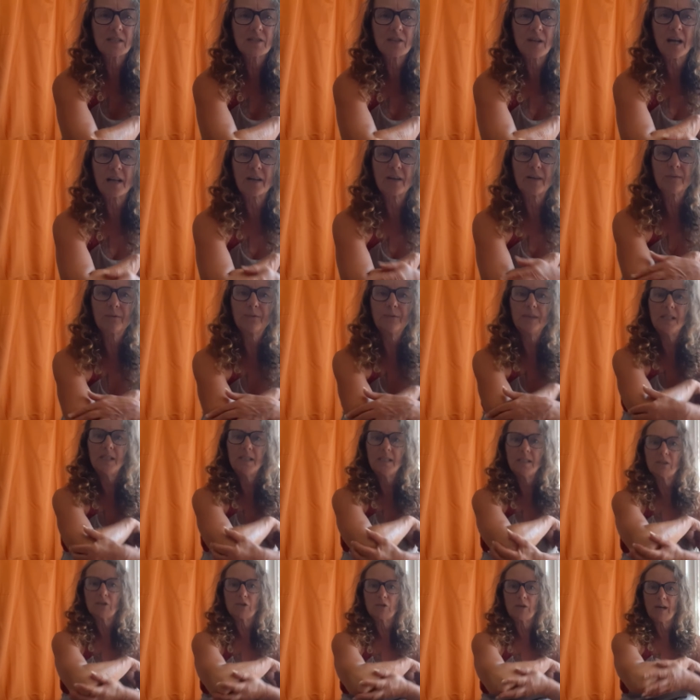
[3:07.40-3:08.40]
not
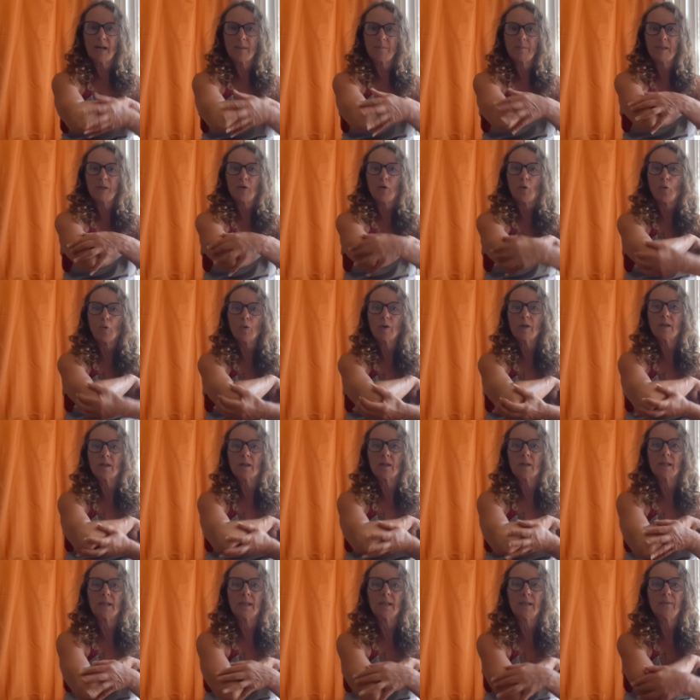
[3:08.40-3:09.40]
convenient to be
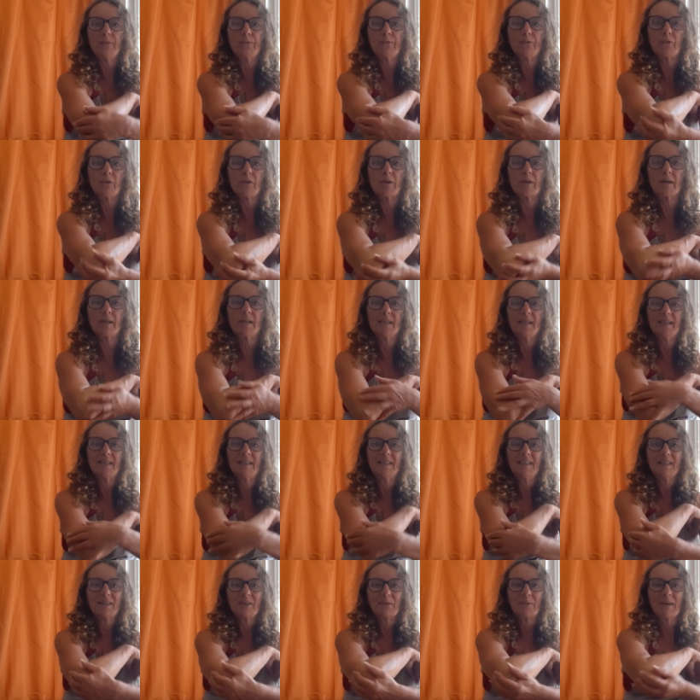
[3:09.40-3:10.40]
oily for
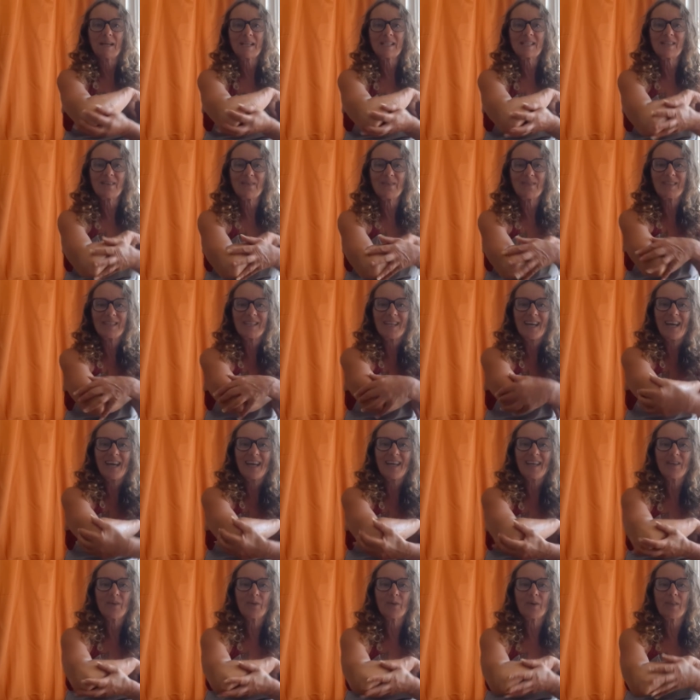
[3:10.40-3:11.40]
the rest of the
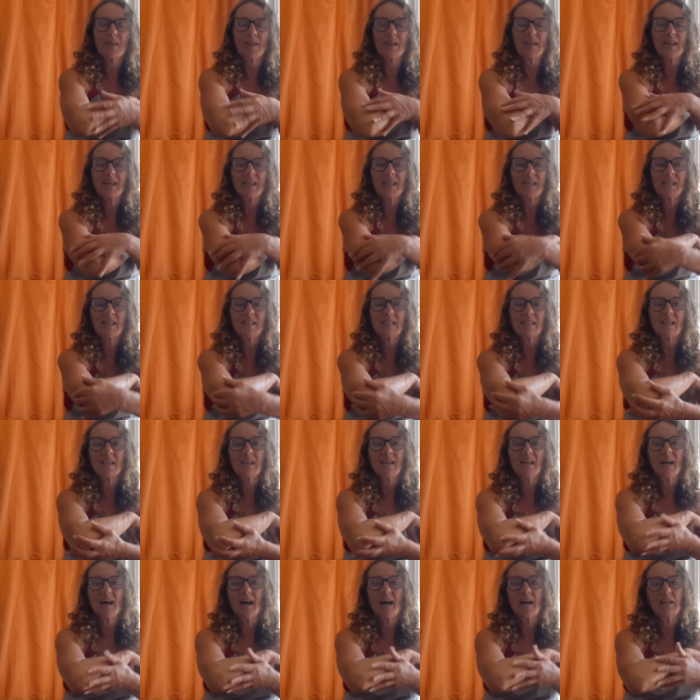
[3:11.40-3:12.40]
day or the night,
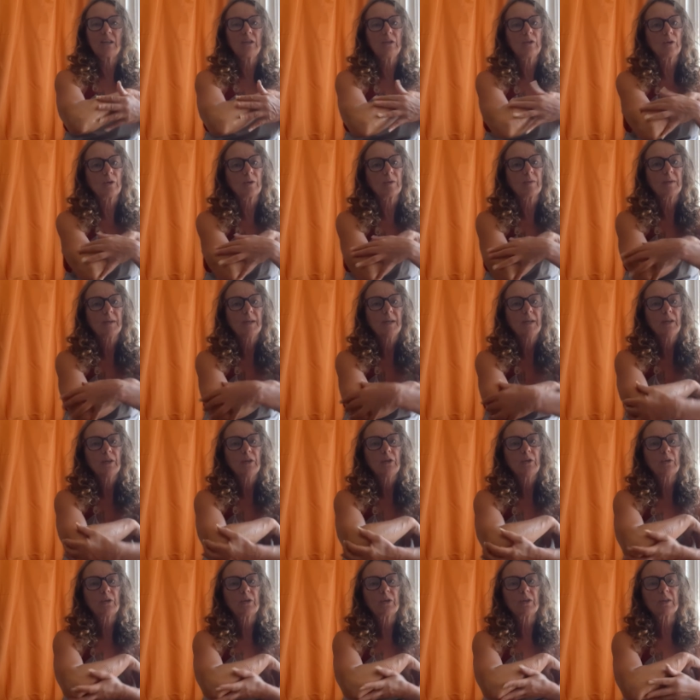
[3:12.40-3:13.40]

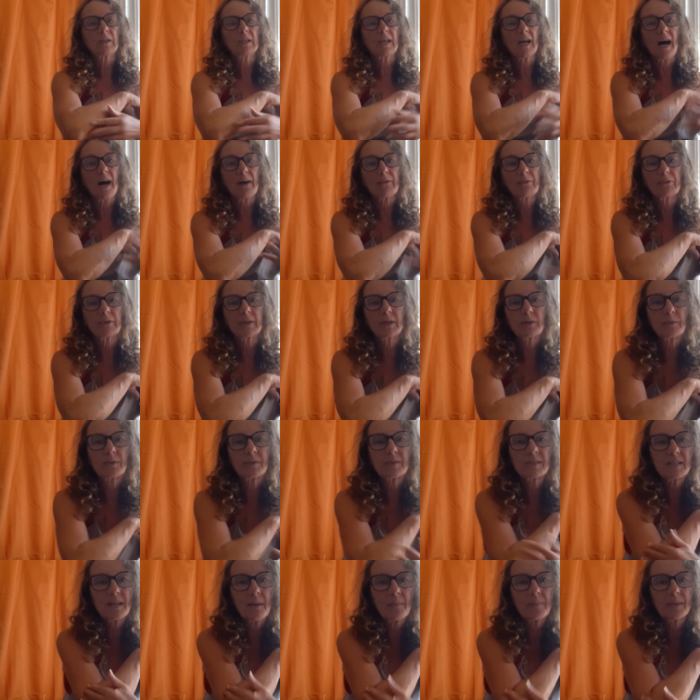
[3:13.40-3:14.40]
you could cover it
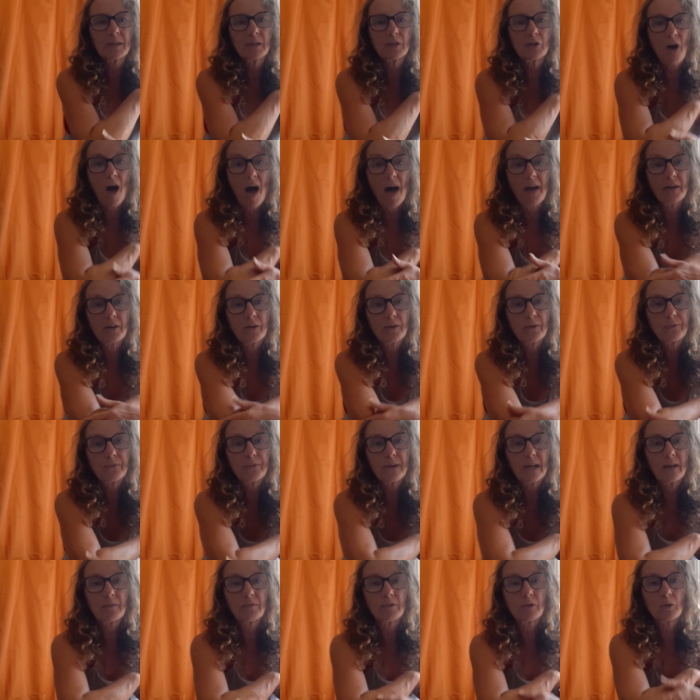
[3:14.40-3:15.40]
with something, not your
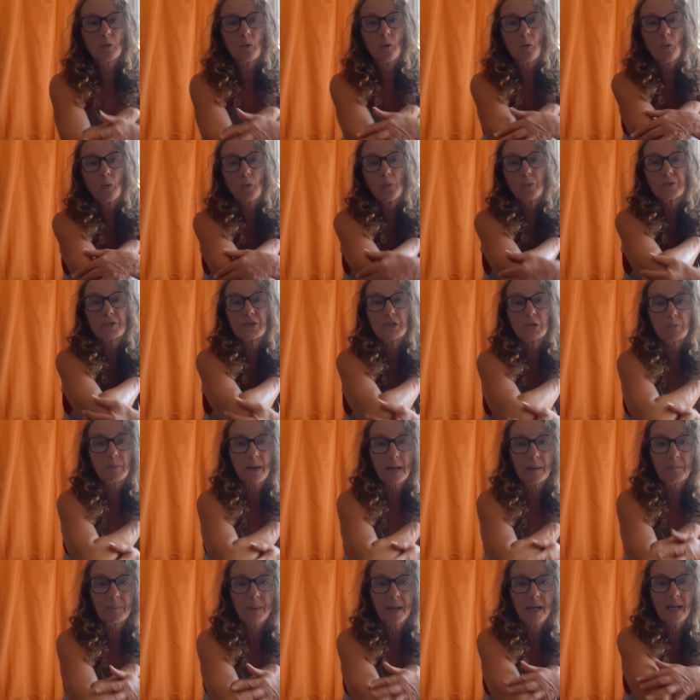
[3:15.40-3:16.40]
favorite old
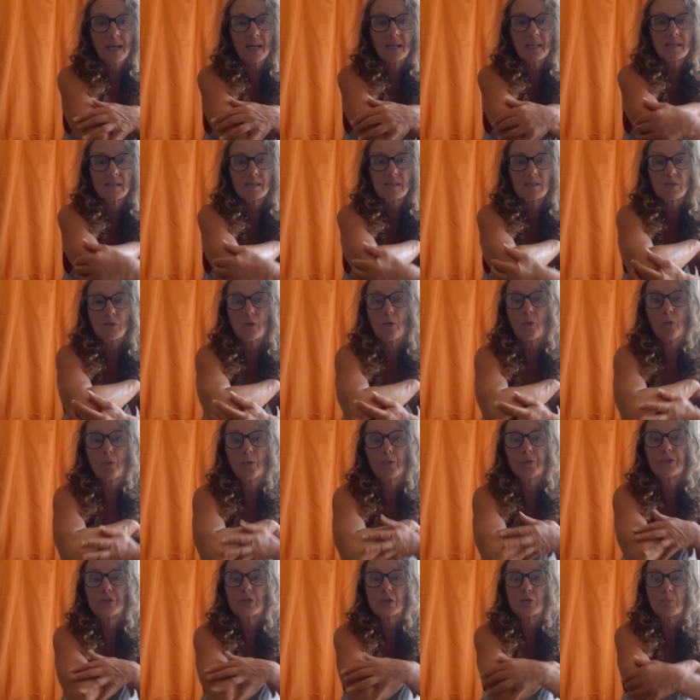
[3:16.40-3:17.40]
sweatpants,
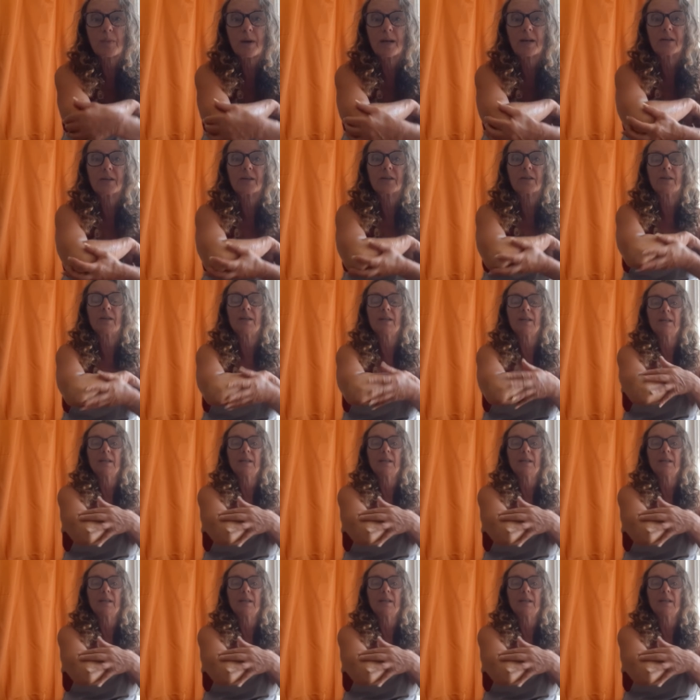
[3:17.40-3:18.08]
old sweater,